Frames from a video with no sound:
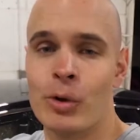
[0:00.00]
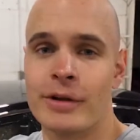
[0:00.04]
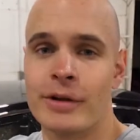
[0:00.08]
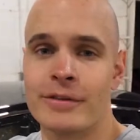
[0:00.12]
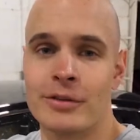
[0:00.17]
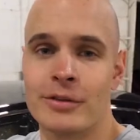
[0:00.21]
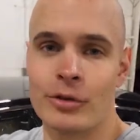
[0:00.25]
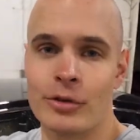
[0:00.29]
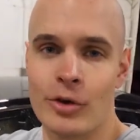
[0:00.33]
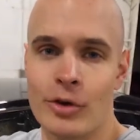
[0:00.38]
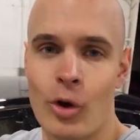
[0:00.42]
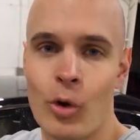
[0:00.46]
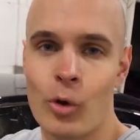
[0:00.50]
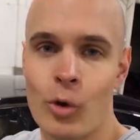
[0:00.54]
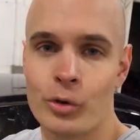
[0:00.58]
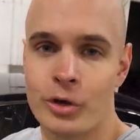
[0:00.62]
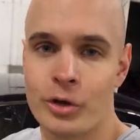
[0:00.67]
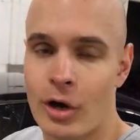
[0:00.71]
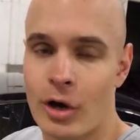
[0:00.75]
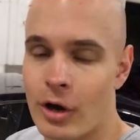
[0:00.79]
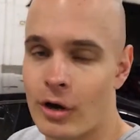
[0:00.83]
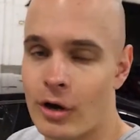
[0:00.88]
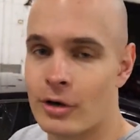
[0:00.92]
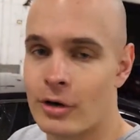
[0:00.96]
The whole
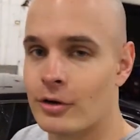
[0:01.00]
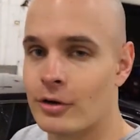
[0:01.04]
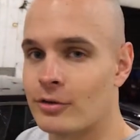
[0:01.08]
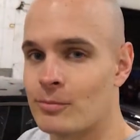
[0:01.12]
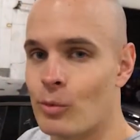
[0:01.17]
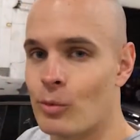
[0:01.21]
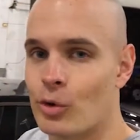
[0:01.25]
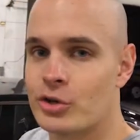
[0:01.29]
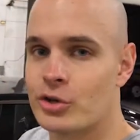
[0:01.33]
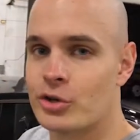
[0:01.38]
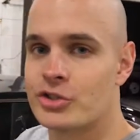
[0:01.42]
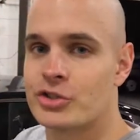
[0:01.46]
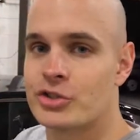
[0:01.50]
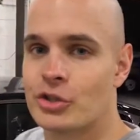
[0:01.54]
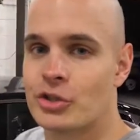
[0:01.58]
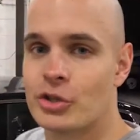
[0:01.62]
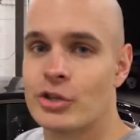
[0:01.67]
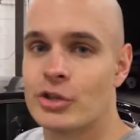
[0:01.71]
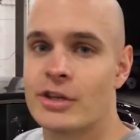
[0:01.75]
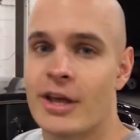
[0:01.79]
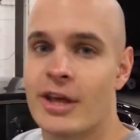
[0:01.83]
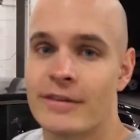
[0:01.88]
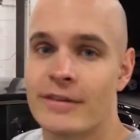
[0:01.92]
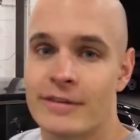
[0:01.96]
car is more
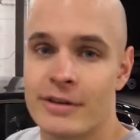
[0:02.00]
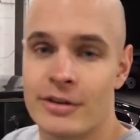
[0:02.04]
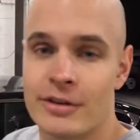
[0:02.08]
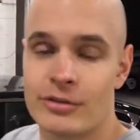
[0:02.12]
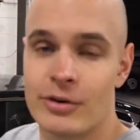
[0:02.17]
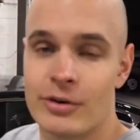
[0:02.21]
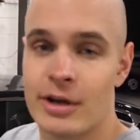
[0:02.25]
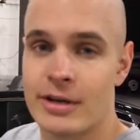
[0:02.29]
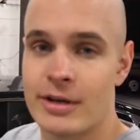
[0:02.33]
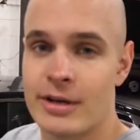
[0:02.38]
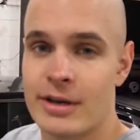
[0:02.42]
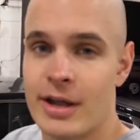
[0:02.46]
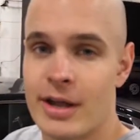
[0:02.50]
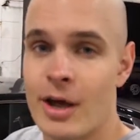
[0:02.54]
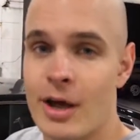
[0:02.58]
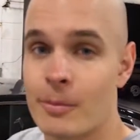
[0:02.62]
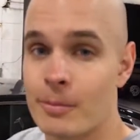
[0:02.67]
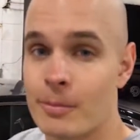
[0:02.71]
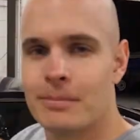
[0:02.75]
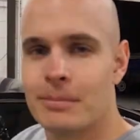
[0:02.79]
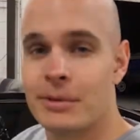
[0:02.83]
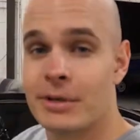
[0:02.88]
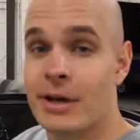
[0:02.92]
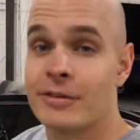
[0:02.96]
sturdy as it is right
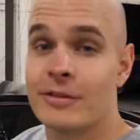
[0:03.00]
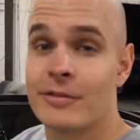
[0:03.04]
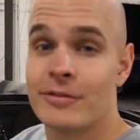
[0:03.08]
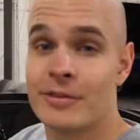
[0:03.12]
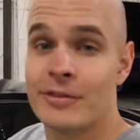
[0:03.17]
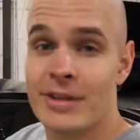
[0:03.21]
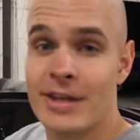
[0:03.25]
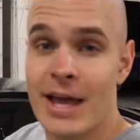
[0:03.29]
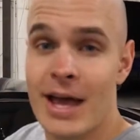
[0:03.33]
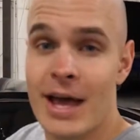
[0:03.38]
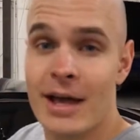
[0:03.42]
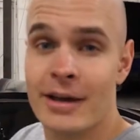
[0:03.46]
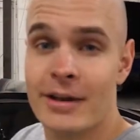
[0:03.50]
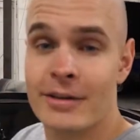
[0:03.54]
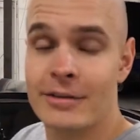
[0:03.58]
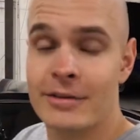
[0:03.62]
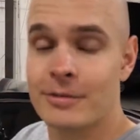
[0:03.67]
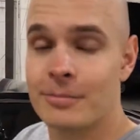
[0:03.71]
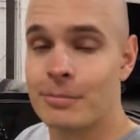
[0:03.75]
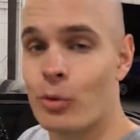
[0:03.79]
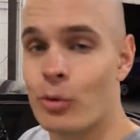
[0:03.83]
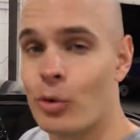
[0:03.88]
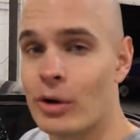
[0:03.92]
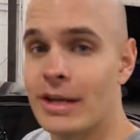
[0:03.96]
now because of the added
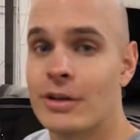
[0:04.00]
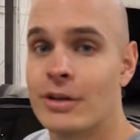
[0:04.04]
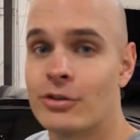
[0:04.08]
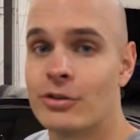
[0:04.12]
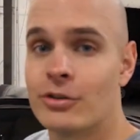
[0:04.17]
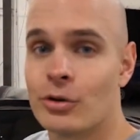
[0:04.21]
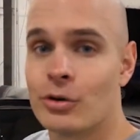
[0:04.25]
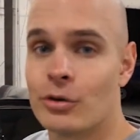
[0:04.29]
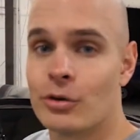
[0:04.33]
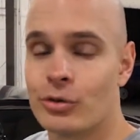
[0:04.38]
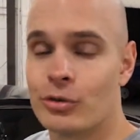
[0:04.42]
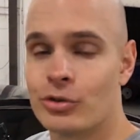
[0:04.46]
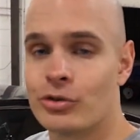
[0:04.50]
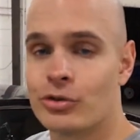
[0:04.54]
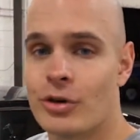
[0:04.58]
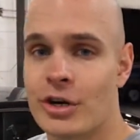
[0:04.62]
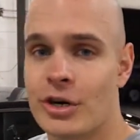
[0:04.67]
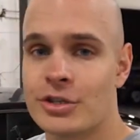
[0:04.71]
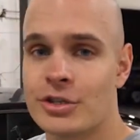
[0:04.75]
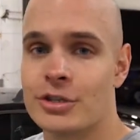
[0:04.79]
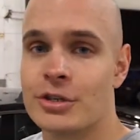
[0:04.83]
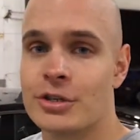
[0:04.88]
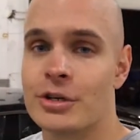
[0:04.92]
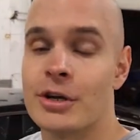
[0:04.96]
support and internal
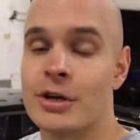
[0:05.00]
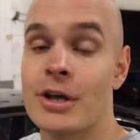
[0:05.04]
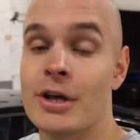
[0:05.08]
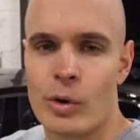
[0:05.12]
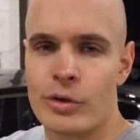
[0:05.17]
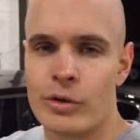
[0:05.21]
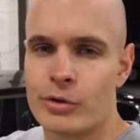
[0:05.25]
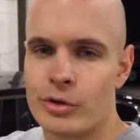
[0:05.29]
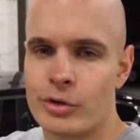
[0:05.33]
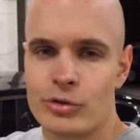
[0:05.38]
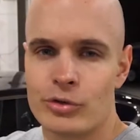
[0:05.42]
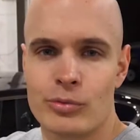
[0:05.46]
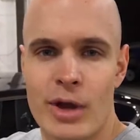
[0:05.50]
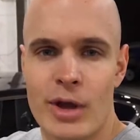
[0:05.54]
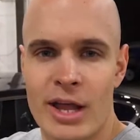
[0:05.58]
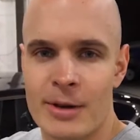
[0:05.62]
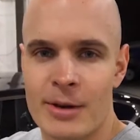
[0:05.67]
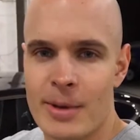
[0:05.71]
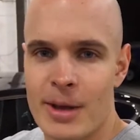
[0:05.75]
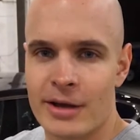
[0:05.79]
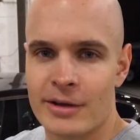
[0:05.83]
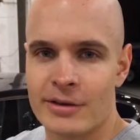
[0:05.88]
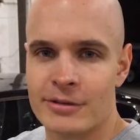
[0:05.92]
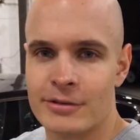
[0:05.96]
structure, whether it's
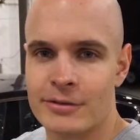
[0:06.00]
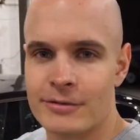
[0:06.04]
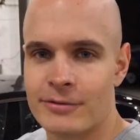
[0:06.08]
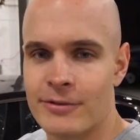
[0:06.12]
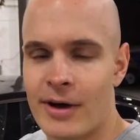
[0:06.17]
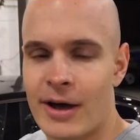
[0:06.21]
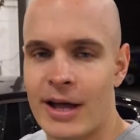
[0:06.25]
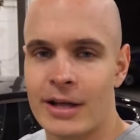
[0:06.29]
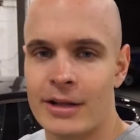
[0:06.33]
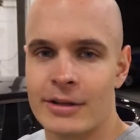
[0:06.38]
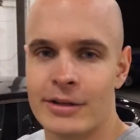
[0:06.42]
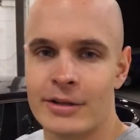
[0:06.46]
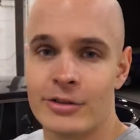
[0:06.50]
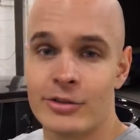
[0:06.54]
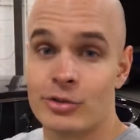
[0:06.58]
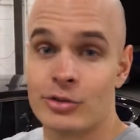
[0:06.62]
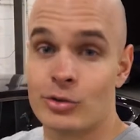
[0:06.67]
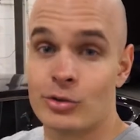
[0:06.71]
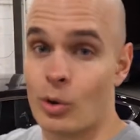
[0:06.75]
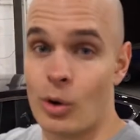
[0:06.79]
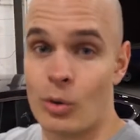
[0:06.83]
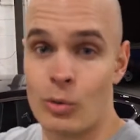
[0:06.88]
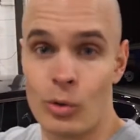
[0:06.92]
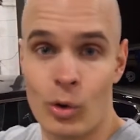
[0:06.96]
random acts of violence
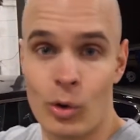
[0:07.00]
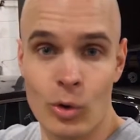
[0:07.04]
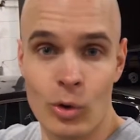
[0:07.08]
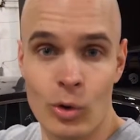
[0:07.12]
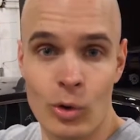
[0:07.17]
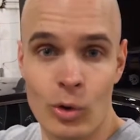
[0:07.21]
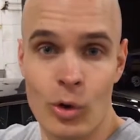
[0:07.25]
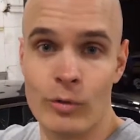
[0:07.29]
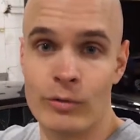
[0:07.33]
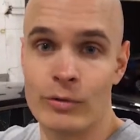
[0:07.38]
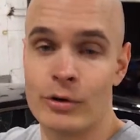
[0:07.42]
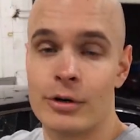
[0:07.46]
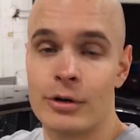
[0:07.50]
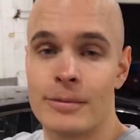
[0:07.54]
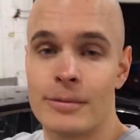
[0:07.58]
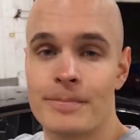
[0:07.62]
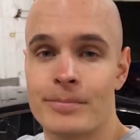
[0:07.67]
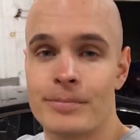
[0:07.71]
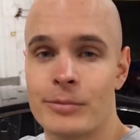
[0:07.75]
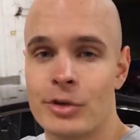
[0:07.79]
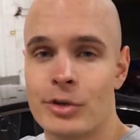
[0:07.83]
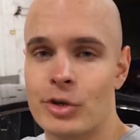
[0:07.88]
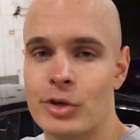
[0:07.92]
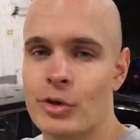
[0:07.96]
or a rollover.
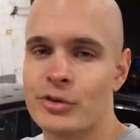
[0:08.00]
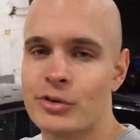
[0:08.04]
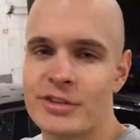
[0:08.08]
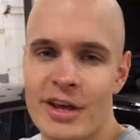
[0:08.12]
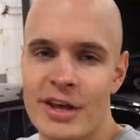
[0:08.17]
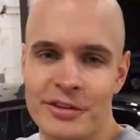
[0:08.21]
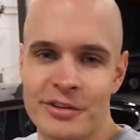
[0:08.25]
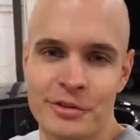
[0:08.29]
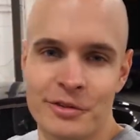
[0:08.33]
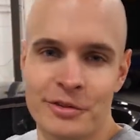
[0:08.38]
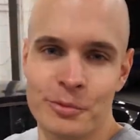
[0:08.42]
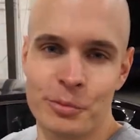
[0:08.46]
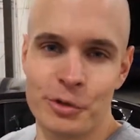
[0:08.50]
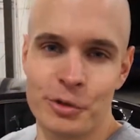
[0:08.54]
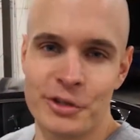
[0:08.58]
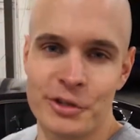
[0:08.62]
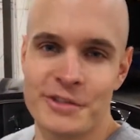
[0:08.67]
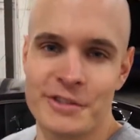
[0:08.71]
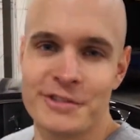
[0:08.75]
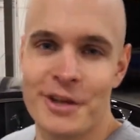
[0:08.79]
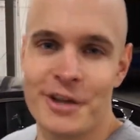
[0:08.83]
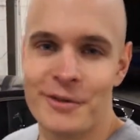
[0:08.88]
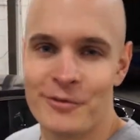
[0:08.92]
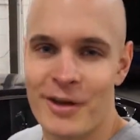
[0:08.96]
Teslas are
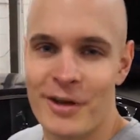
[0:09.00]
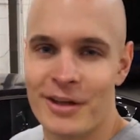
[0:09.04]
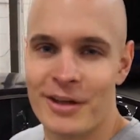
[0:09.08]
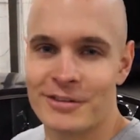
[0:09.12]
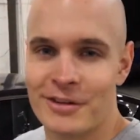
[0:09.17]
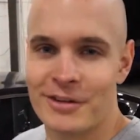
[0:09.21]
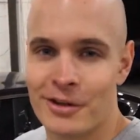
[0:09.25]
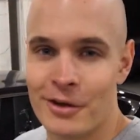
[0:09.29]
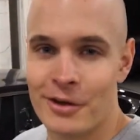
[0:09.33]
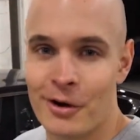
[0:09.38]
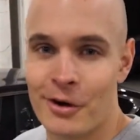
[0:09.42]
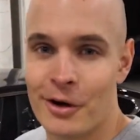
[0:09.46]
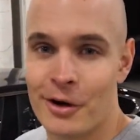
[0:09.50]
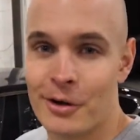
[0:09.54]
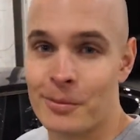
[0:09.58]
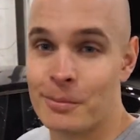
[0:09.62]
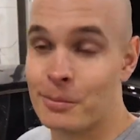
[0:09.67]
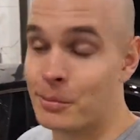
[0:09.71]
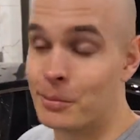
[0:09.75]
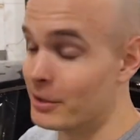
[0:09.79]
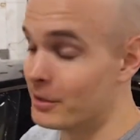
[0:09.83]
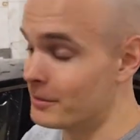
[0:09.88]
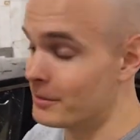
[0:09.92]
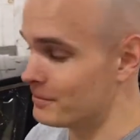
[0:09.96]
pretty safe as they are,
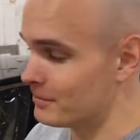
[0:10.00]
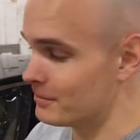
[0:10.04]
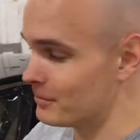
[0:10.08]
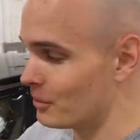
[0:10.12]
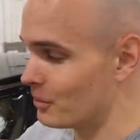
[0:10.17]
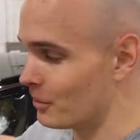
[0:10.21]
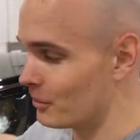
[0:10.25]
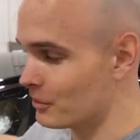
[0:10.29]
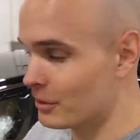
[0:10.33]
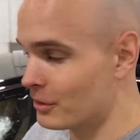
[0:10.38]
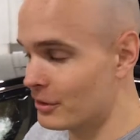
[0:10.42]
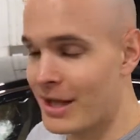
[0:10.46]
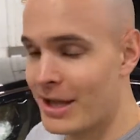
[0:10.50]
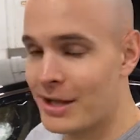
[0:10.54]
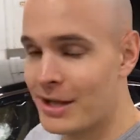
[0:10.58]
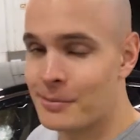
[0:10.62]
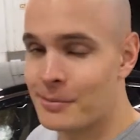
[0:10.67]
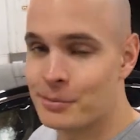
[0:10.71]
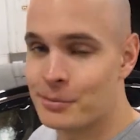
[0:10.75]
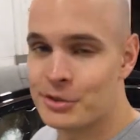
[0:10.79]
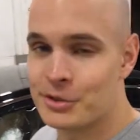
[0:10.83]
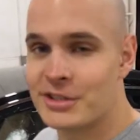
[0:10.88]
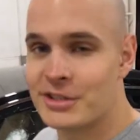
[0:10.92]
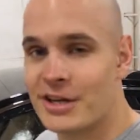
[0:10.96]
but a little added
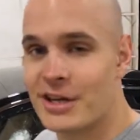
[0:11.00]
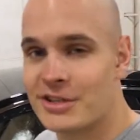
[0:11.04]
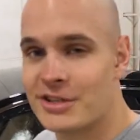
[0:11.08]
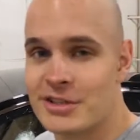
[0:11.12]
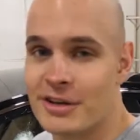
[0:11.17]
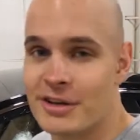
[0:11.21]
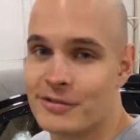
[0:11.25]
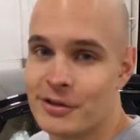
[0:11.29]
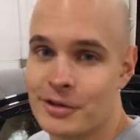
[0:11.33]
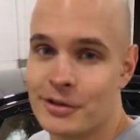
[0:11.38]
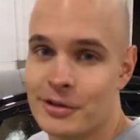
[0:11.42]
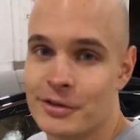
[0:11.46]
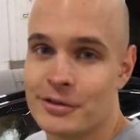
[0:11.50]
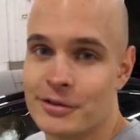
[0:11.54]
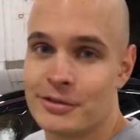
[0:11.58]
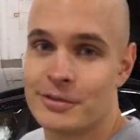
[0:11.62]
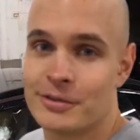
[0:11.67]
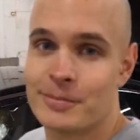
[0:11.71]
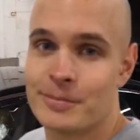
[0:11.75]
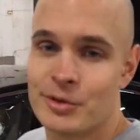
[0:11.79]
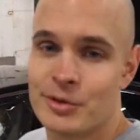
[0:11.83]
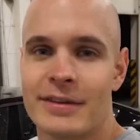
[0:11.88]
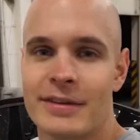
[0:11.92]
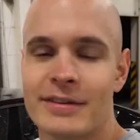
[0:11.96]
protection never
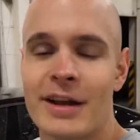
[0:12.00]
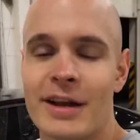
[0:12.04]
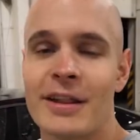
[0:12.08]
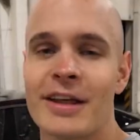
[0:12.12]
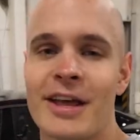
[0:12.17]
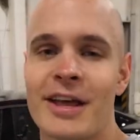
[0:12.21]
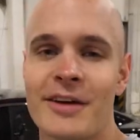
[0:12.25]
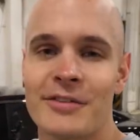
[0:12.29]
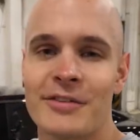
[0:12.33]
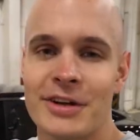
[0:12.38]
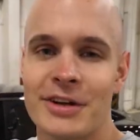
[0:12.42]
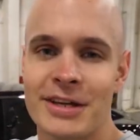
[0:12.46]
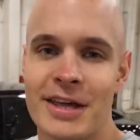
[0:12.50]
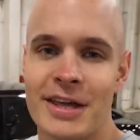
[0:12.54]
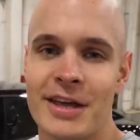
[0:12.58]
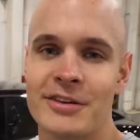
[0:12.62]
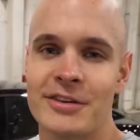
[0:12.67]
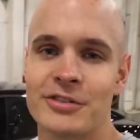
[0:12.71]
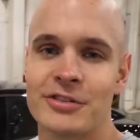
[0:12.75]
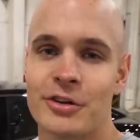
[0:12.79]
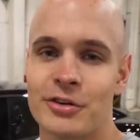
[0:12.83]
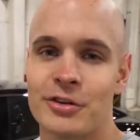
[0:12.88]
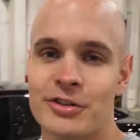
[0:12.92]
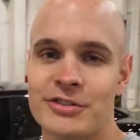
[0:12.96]
hurts. It's kind of like having a
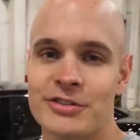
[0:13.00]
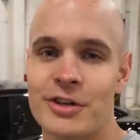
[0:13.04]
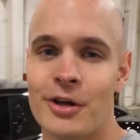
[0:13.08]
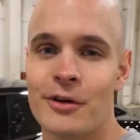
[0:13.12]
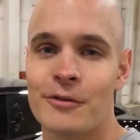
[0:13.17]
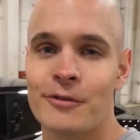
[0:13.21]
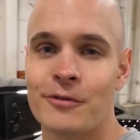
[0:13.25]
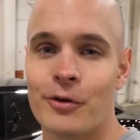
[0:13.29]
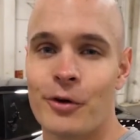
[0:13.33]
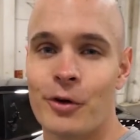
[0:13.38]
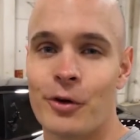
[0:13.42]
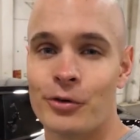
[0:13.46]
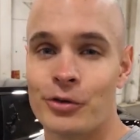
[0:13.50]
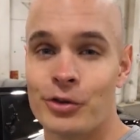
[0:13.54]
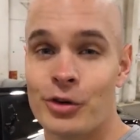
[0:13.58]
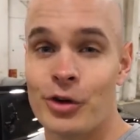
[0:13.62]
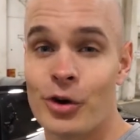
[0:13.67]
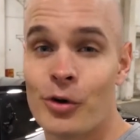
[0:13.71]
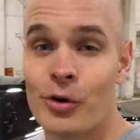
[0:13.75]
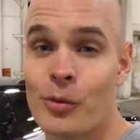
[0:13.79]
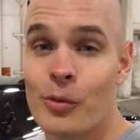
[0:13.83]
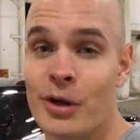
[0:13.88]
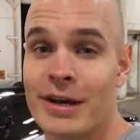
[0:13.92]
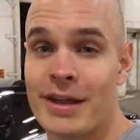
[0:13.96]
case on your cell phone. You
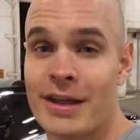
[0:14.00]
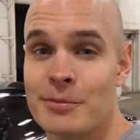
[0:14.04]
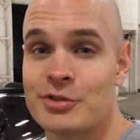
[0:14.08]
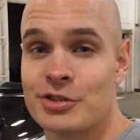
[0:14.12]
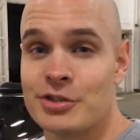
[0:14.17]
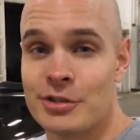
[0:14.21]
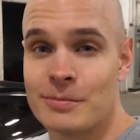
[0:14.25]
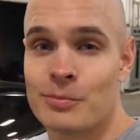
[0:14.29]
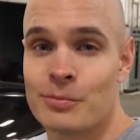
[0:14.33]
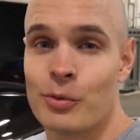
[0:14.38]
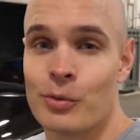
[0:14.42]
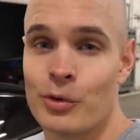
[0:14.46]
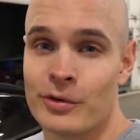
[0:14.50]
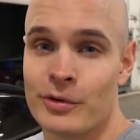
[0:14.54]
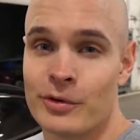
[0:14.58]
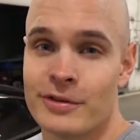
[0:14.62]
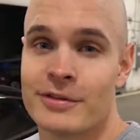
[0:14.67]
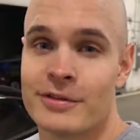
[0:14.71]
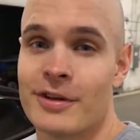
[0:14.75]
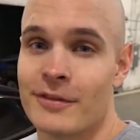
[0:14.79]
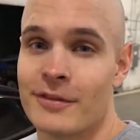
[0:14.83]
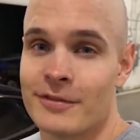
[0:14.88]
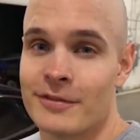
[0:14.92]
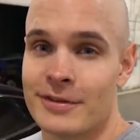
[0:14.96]
don't want to damage the
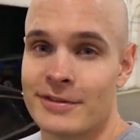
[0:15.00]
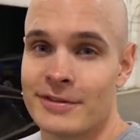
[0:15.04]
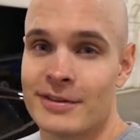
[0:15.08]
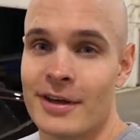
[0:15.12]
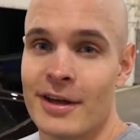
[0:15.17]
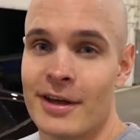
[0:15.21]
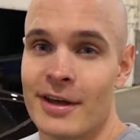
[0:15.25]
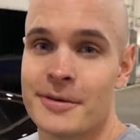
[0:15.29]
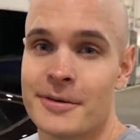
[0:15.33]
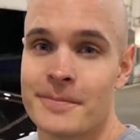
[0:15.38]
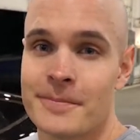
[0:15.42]
important stuff inside.